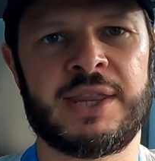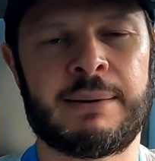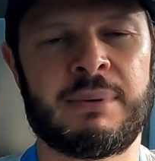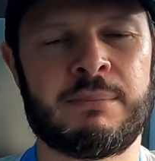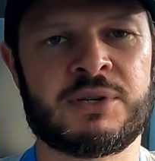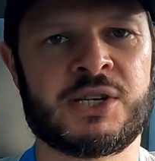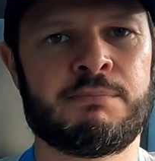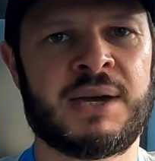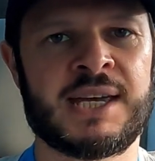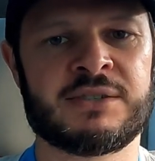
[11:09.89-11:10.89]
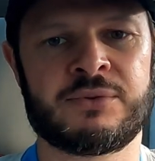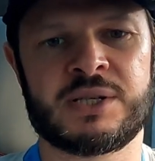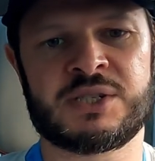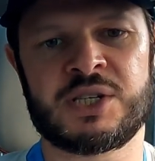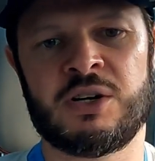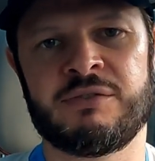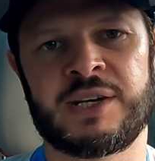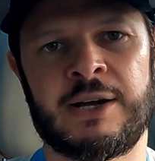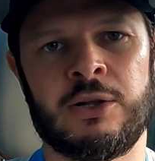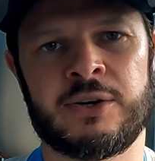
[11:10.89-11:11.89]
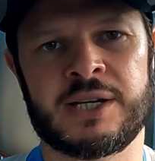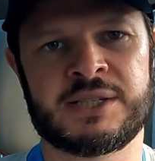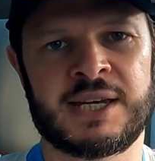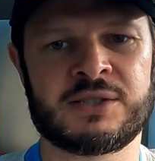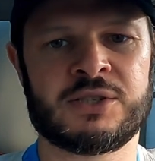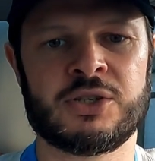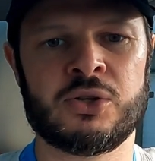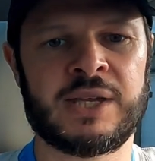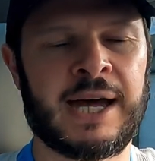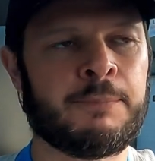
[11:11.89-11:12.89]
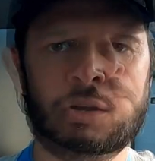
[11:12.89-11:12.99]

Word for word: that membership pays for itself and how long it takes to do that.